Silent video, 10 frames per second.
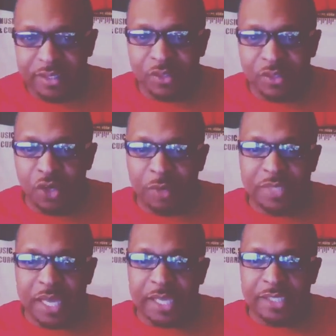You know what I'm
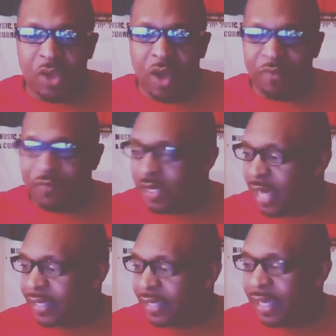saying? So I feel
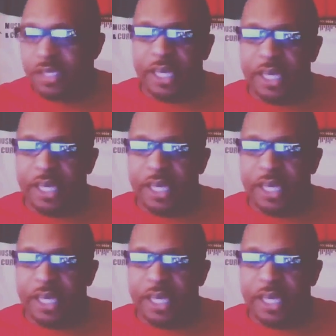like they